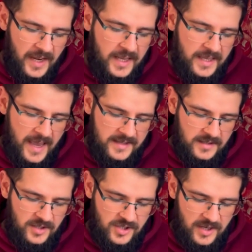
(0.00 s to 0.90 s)
Yes,
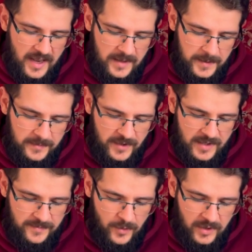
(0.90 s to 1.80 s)
she'll help him
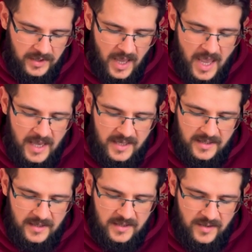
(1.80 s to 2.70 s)
transport his
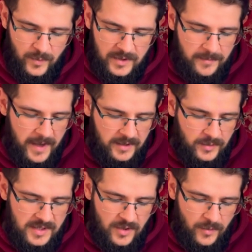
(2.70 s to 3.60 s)
cursed one back to
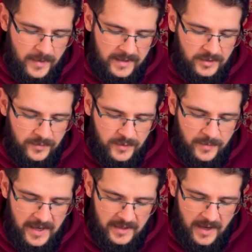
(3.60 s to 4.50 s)
its homeland of
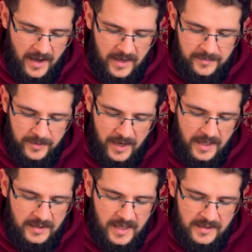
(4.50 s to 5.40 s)
Romania, and pray
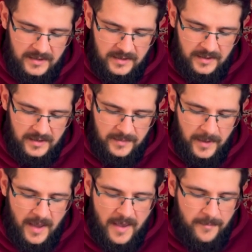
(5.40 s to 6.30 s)
it doesn't turn them
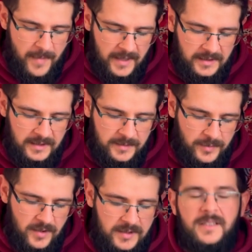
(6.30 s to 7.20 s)
mad in the
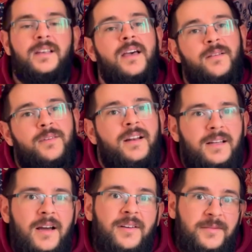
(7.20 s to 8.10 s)
process. Fun
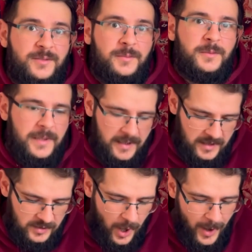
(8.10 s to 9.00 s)
enough, I'm from Romania,
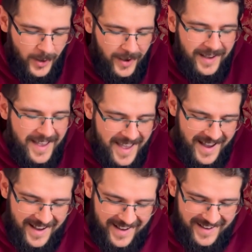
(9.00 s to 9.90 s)

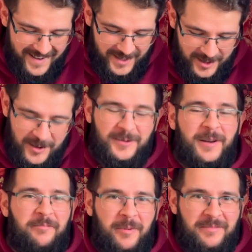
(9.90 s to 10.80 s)
so
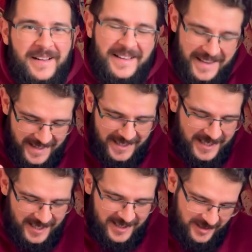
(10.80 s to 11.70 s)
this
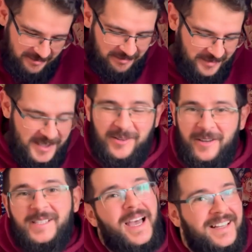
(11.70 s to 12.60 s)
is so
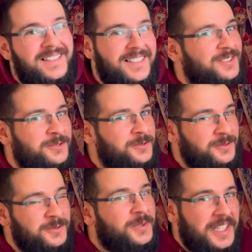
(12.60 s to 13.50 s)
exciting to
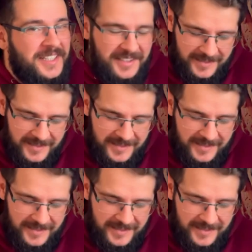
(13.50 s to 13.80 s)
read.